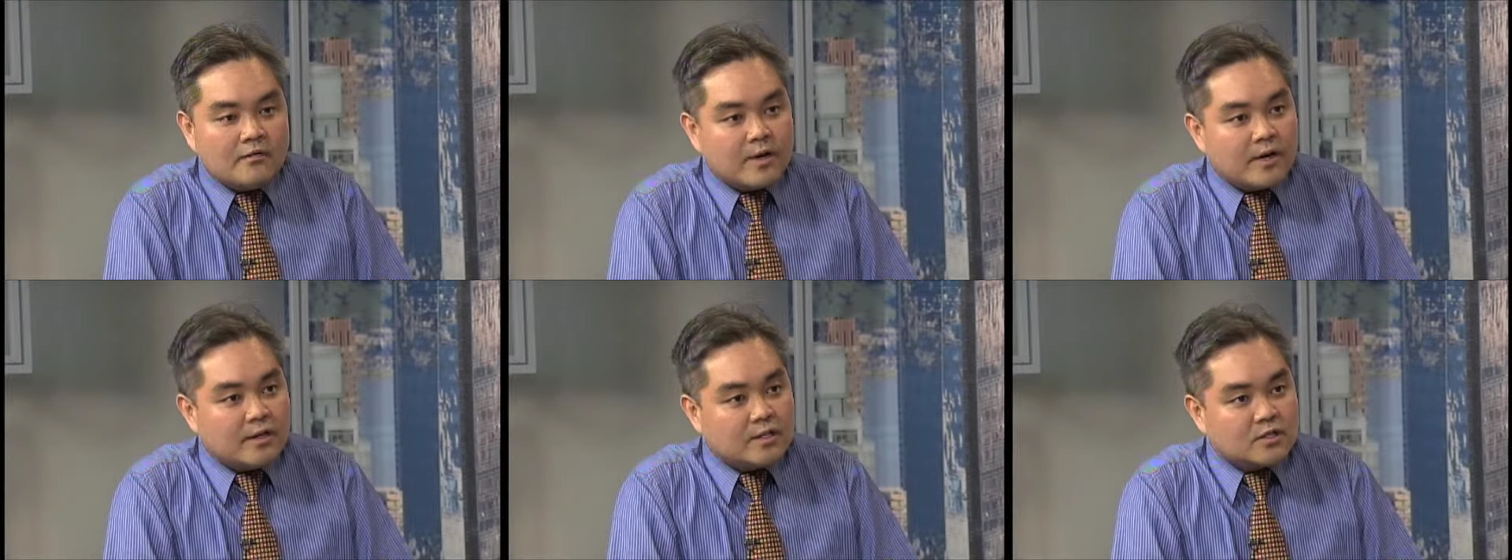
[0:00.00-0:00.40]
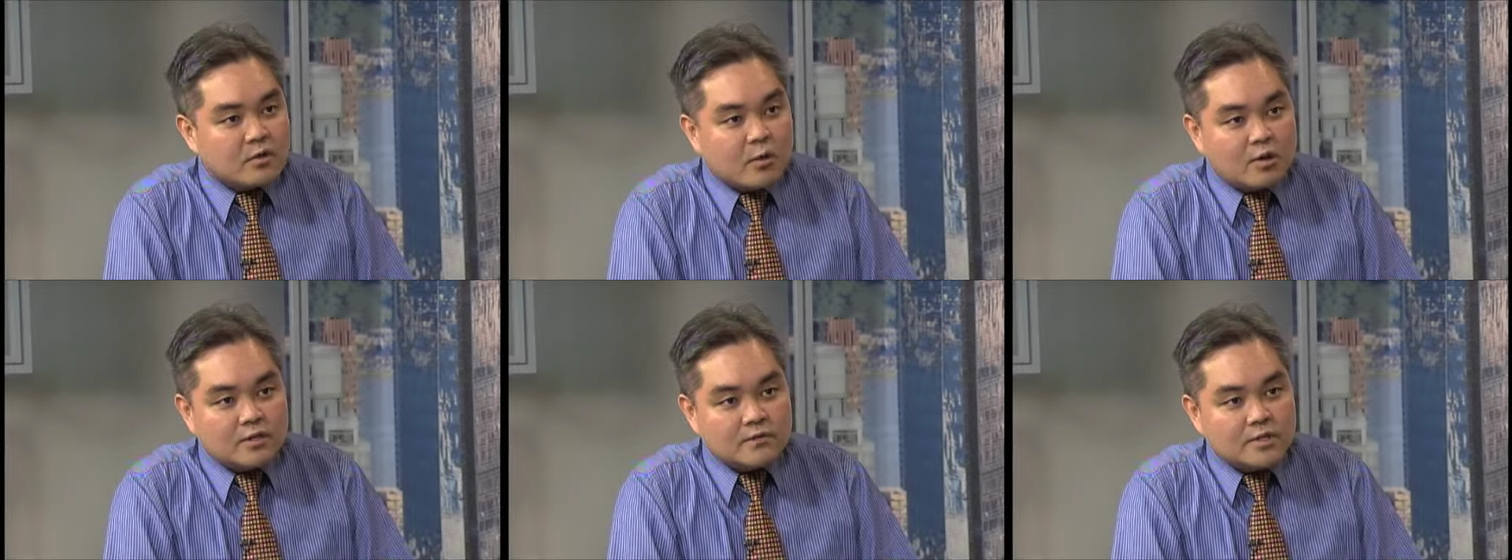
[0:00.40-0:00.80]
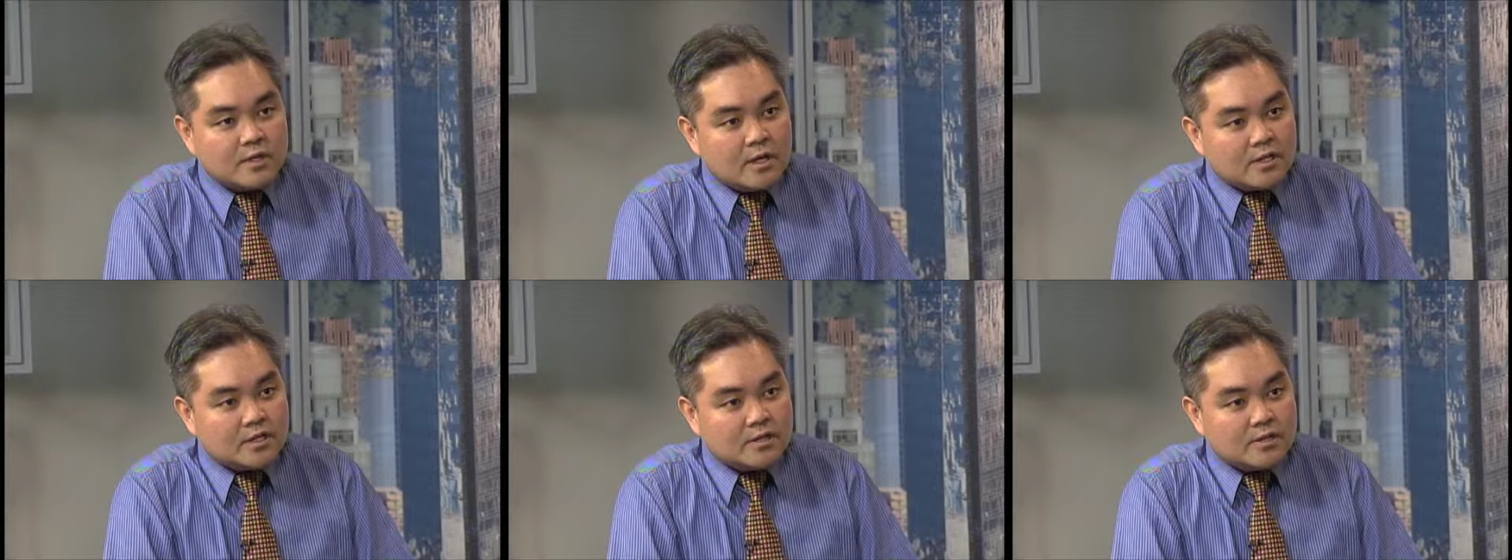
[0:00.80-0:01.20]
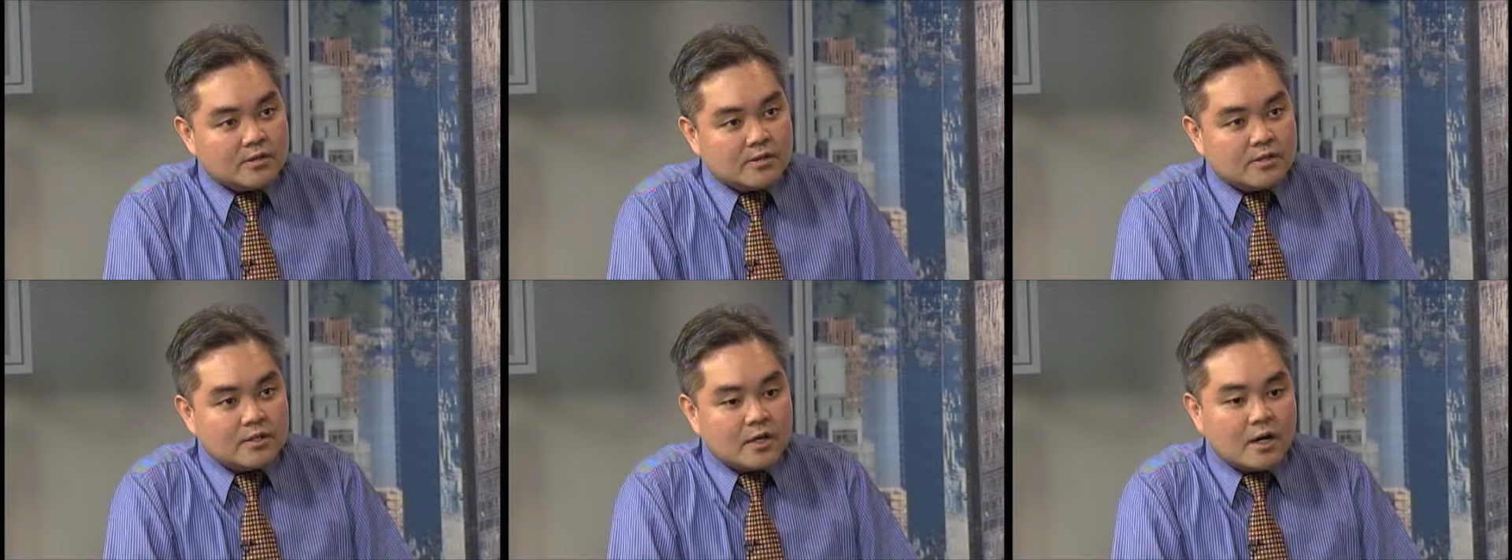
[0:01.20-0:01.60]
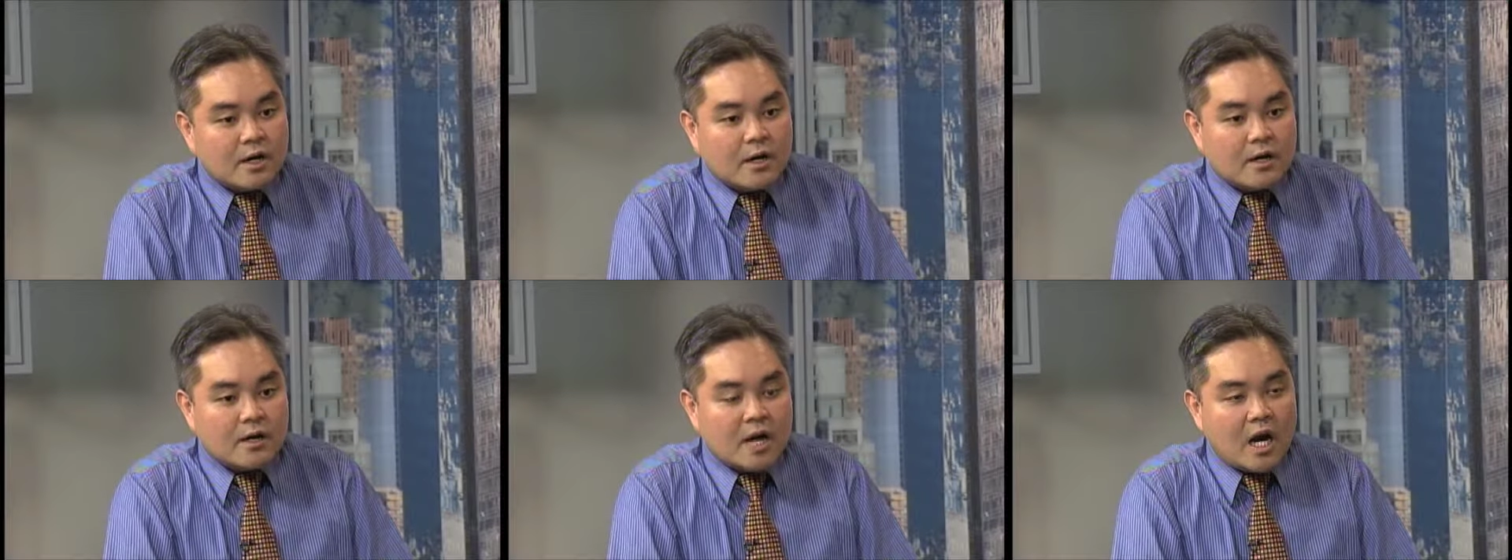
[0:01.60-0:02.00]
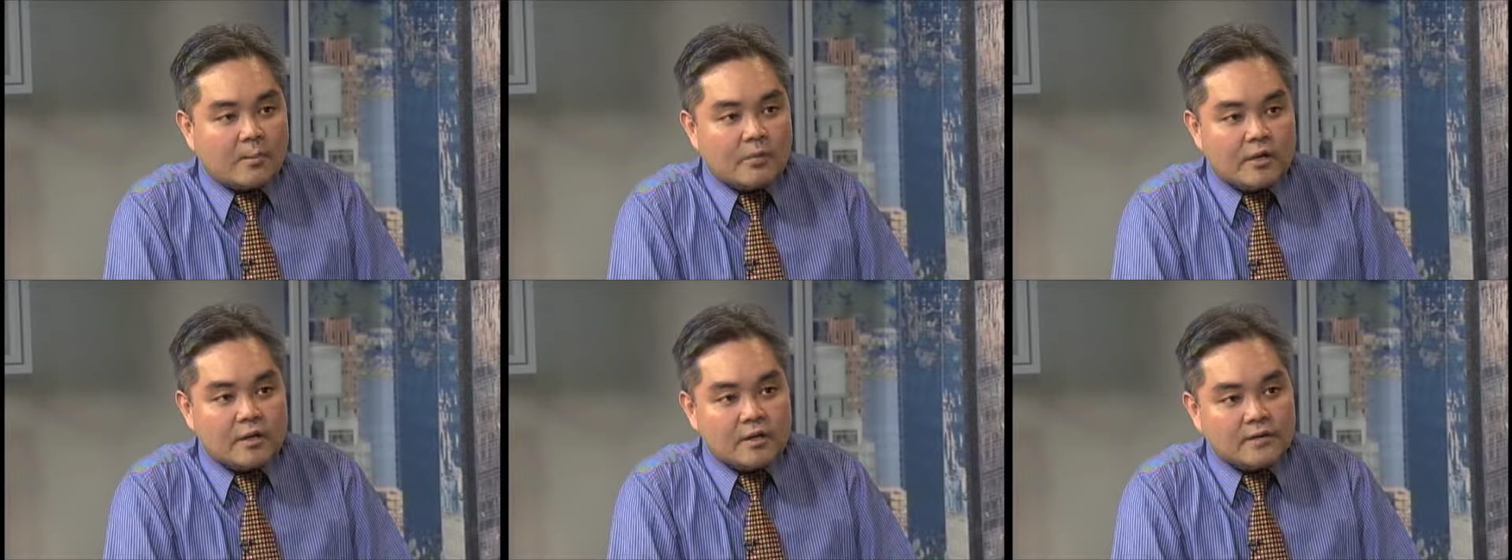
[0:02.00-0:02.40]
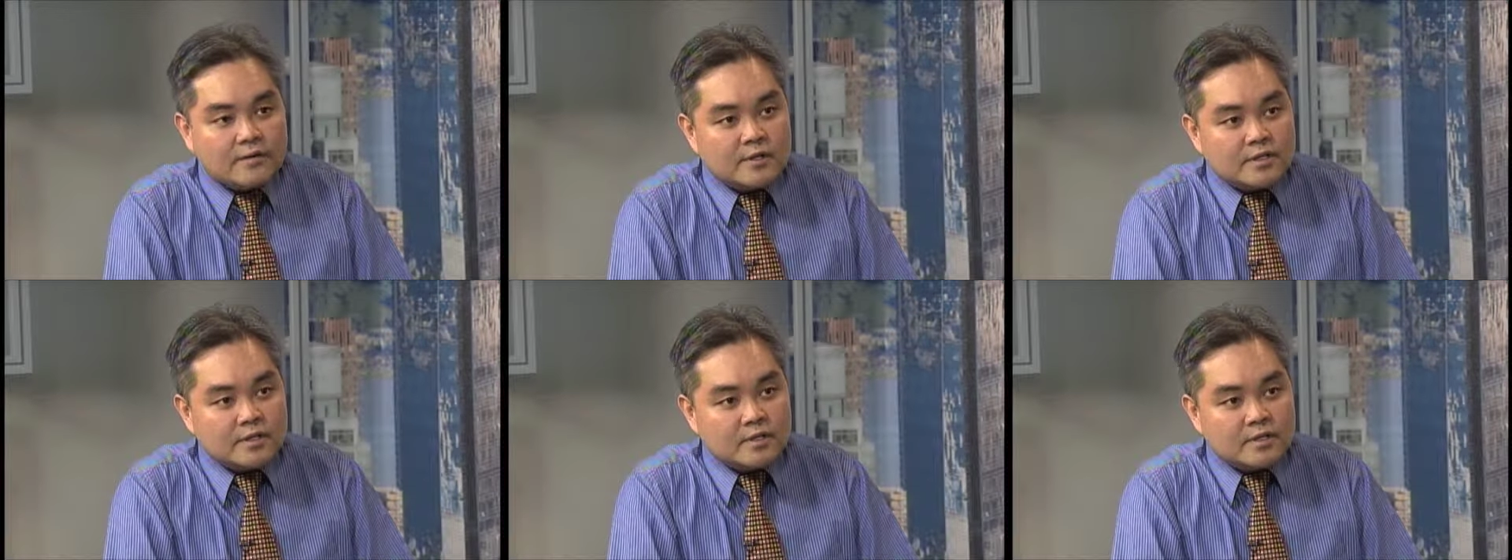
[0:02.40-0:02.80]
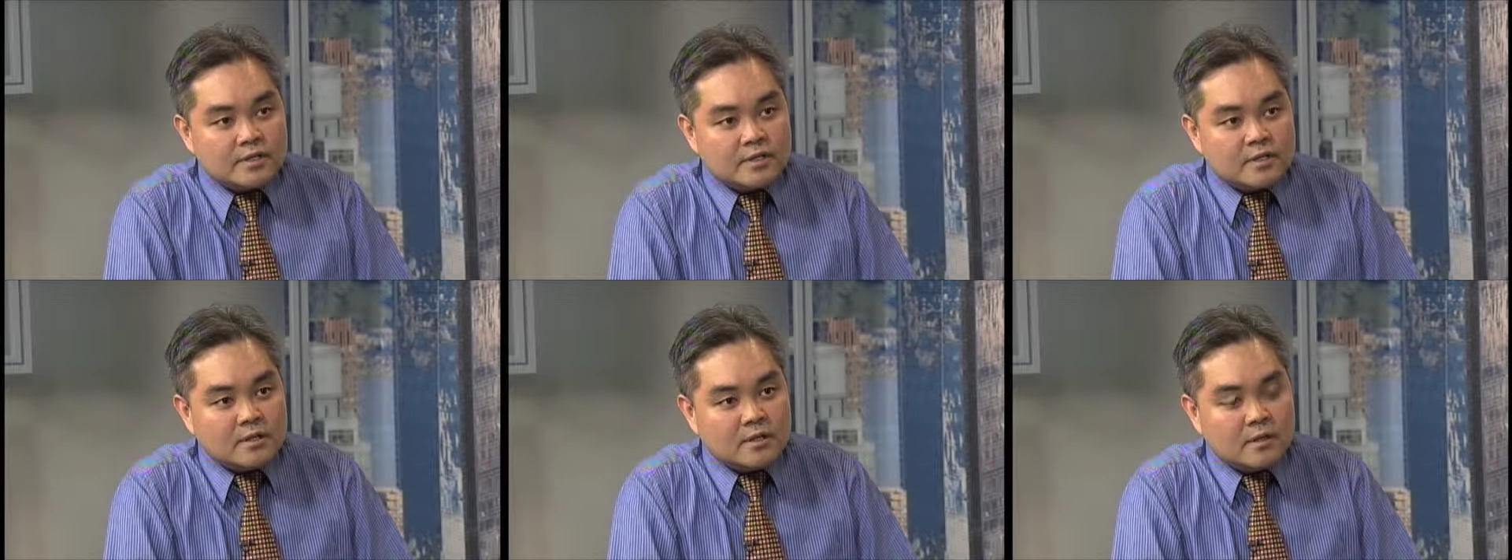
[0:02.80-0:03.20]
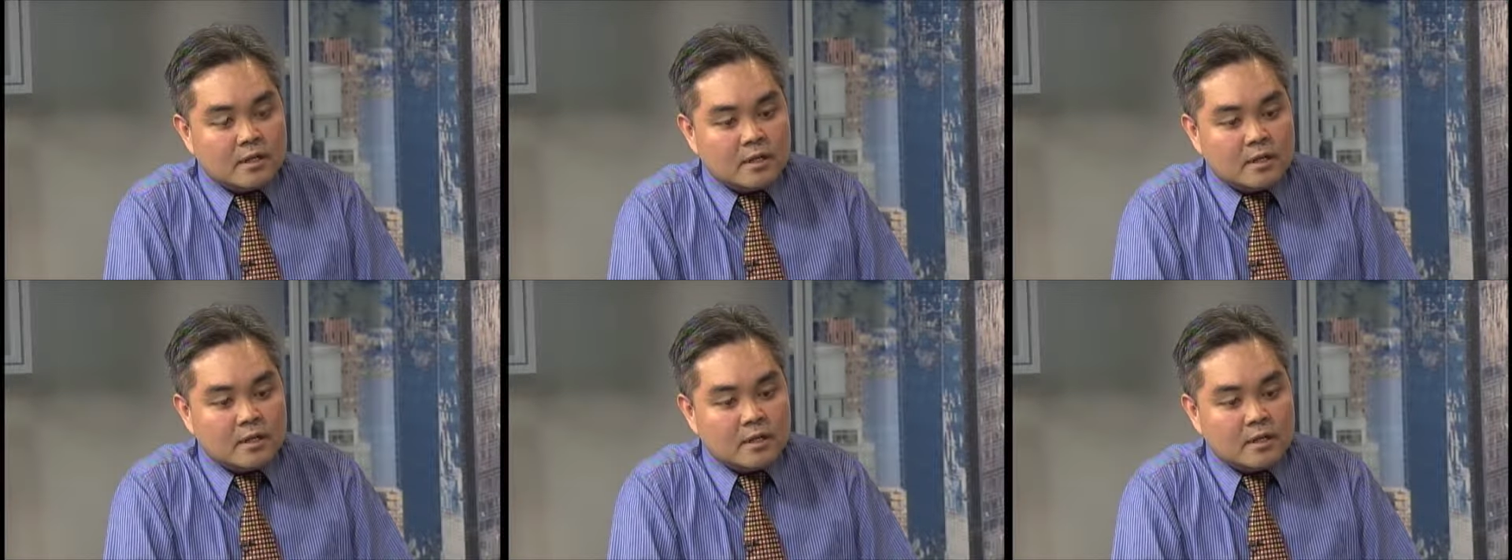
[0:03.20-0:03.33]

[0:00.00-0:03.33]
various cost reductions, operating efficiency